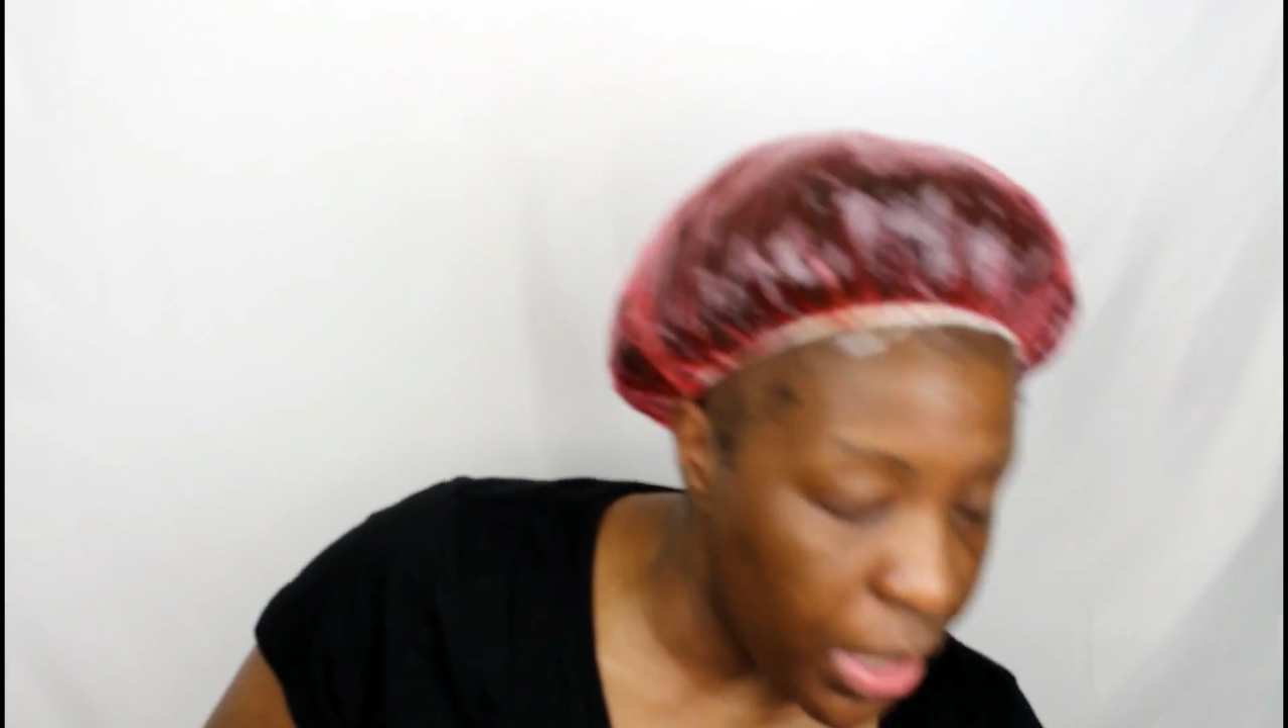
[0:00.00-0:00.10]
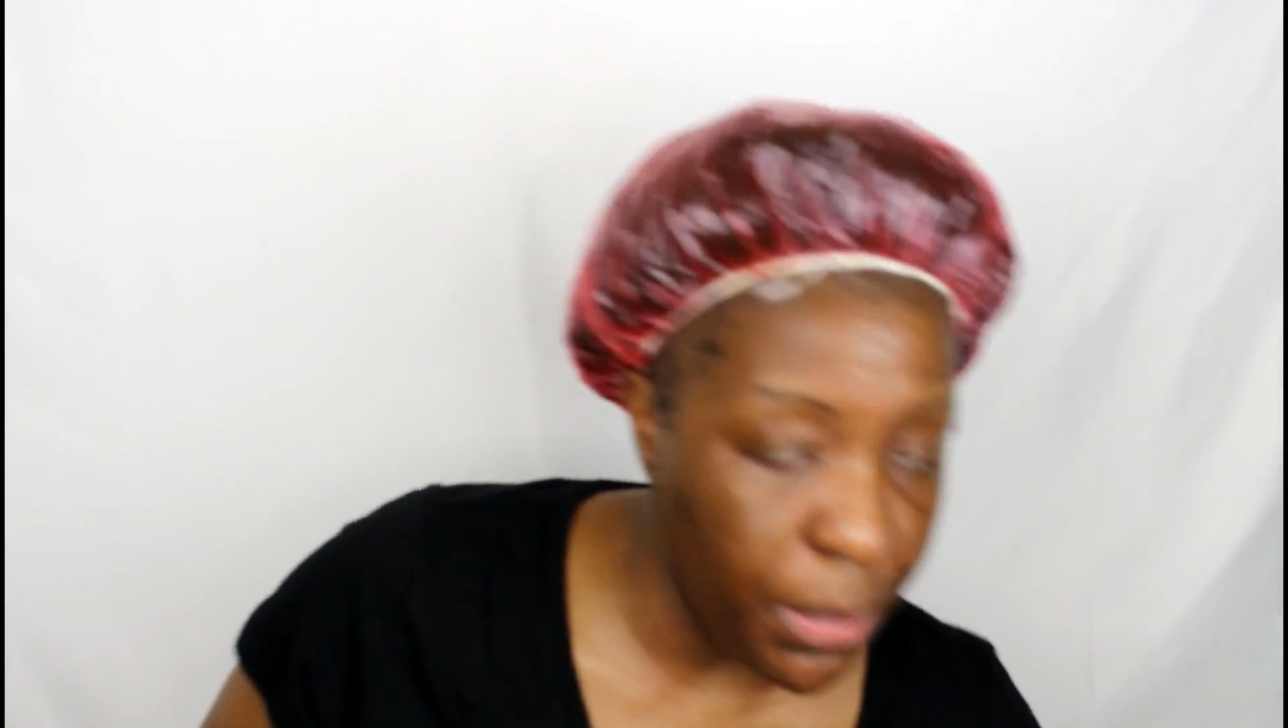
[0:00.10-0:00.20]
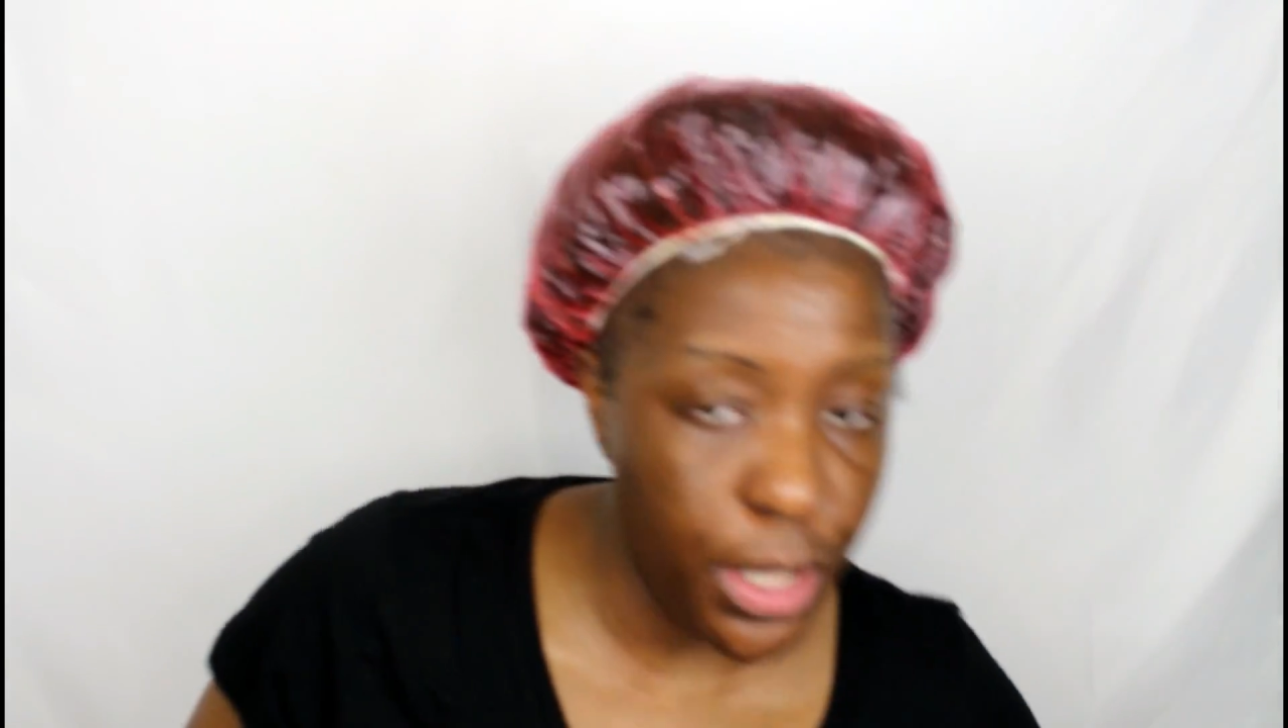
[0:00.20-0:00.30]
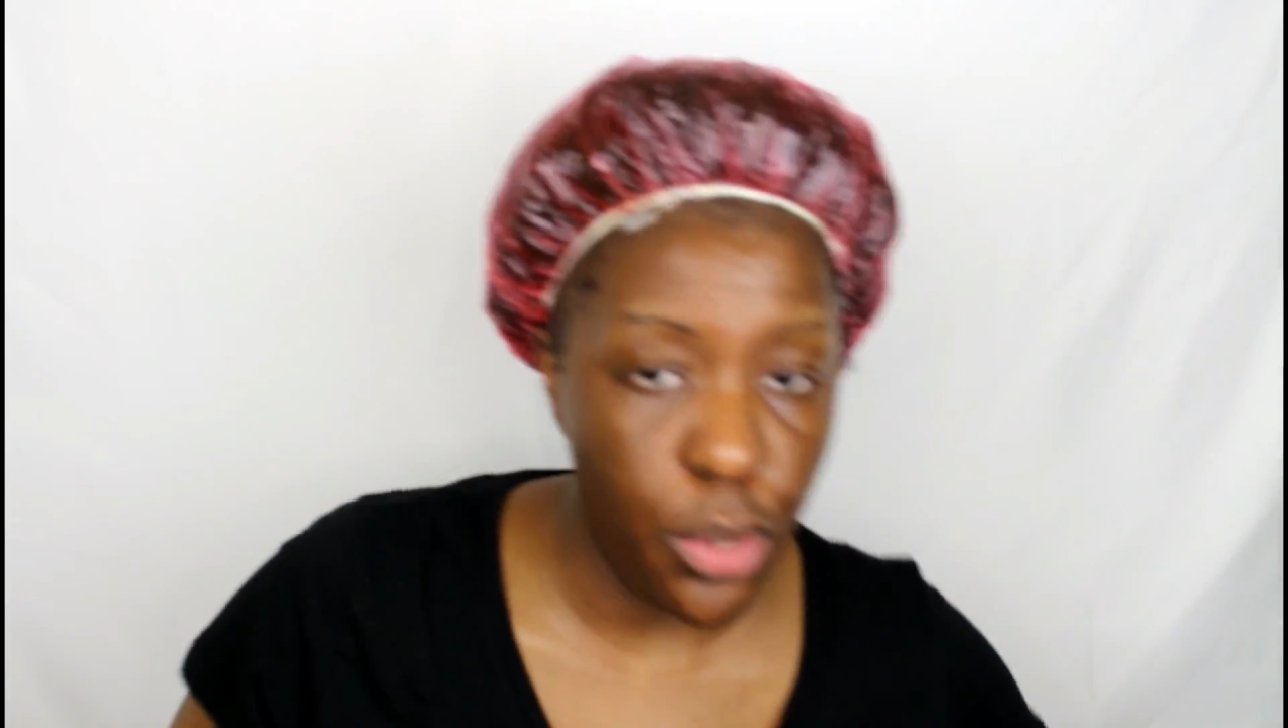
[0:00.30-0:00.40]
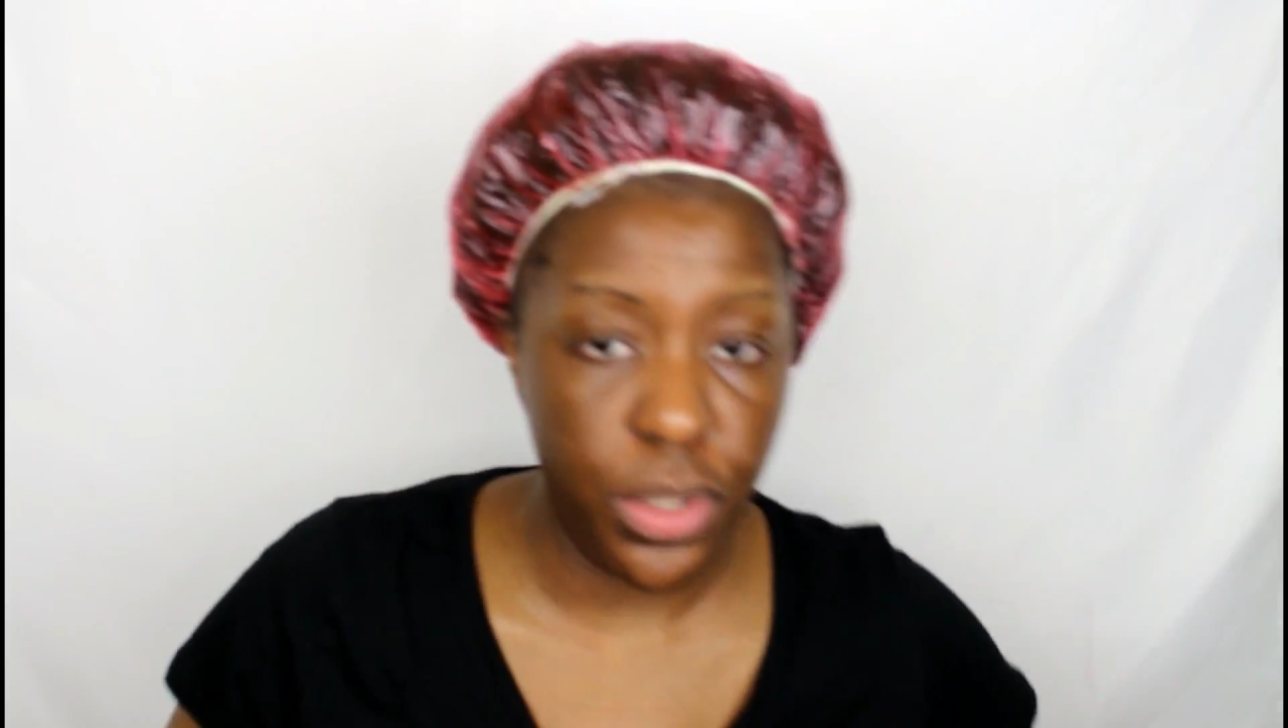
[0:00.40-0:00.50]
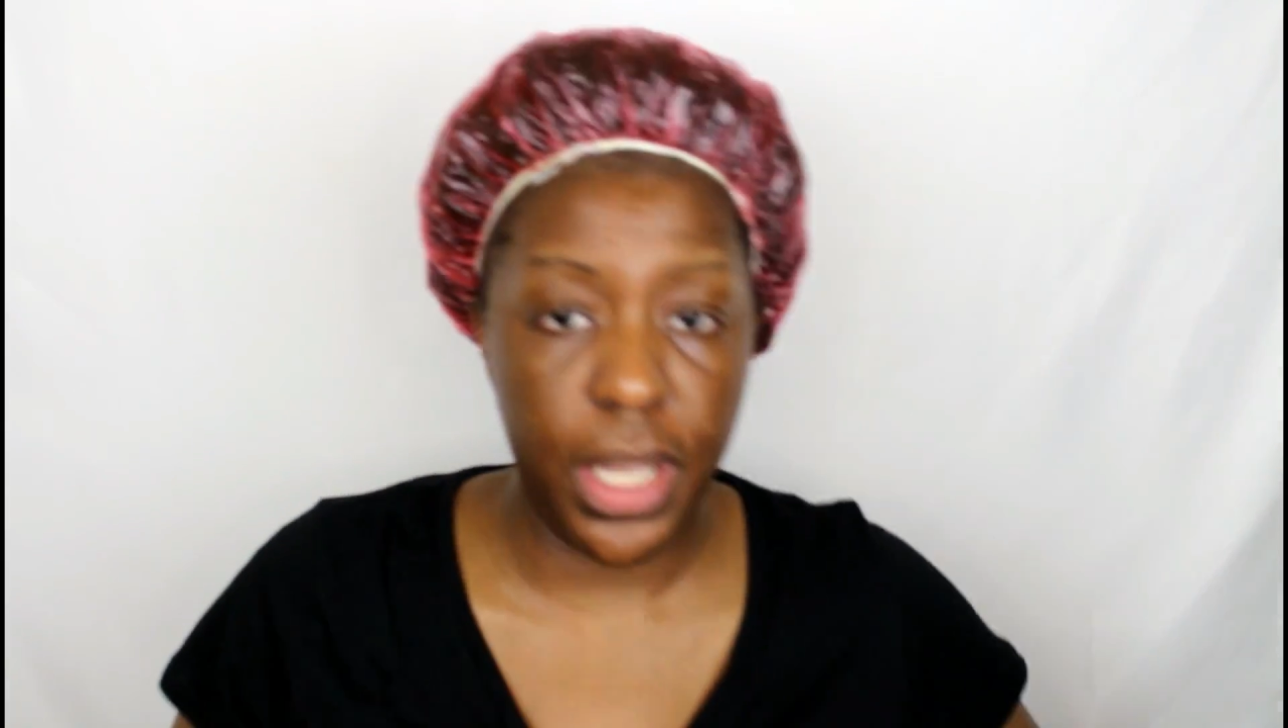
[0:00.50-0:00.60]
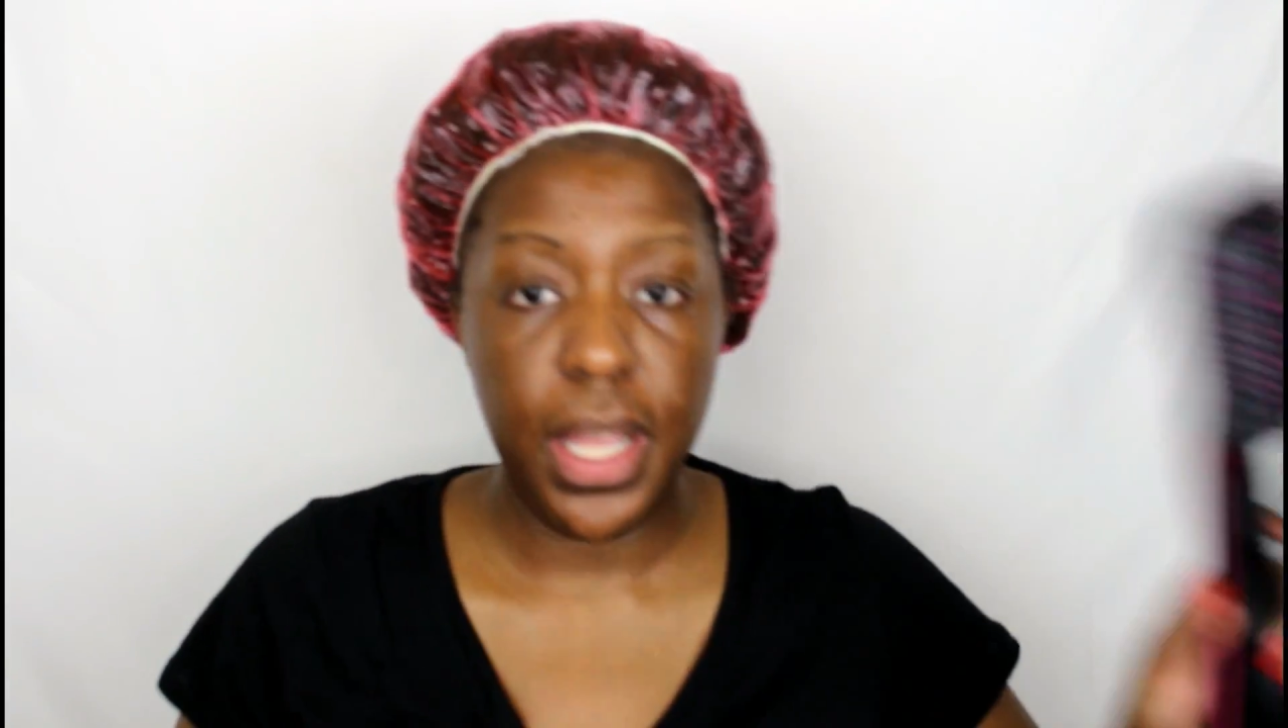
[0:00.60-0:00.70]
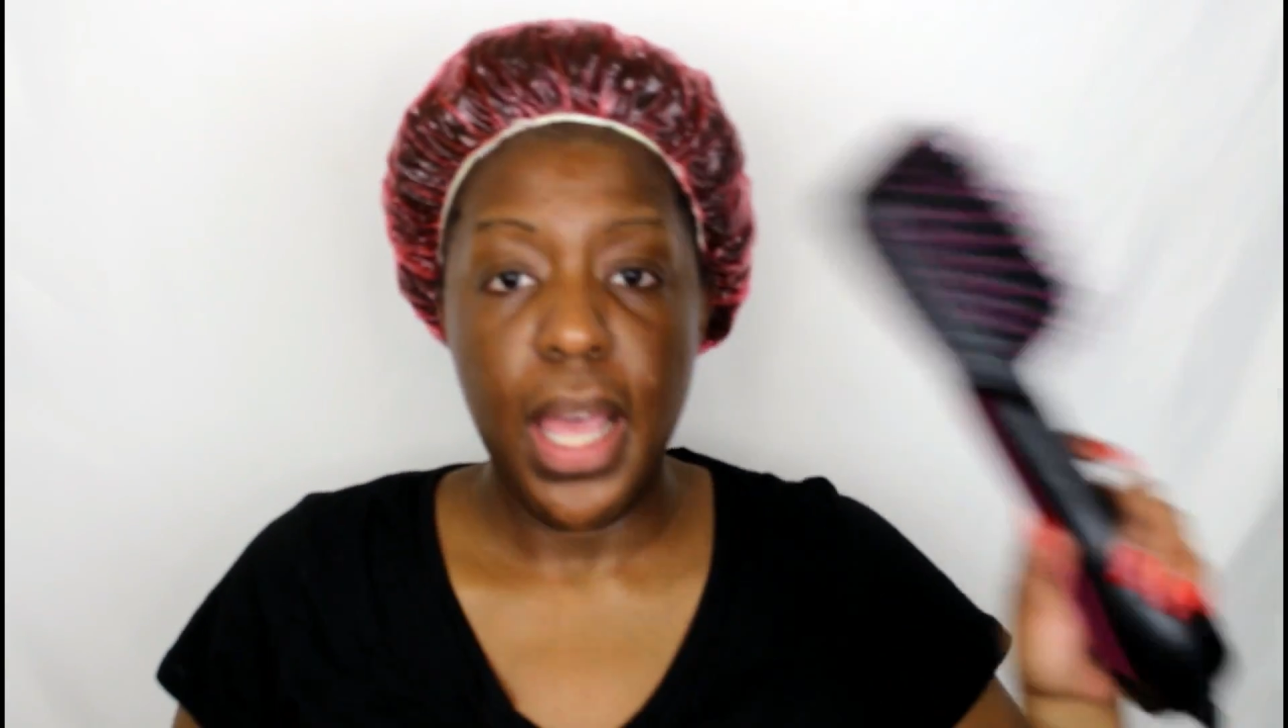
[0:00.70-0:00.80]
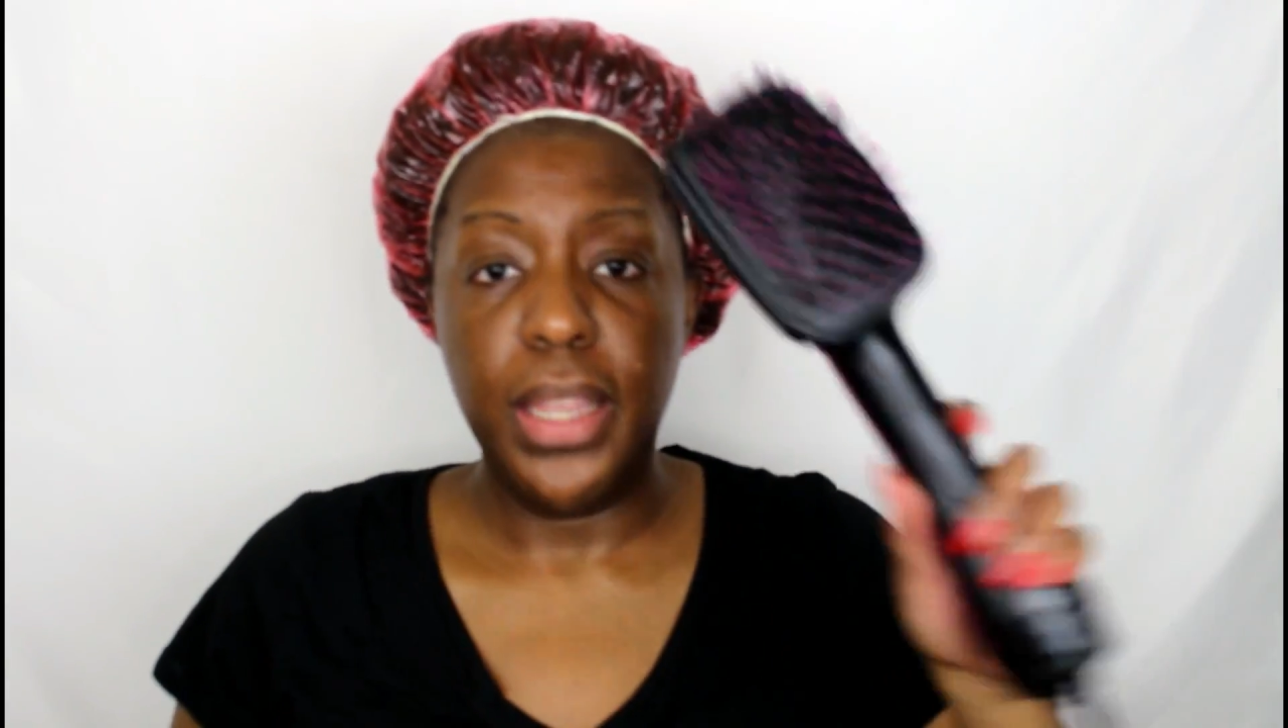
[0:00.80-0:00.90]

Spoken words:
going to be using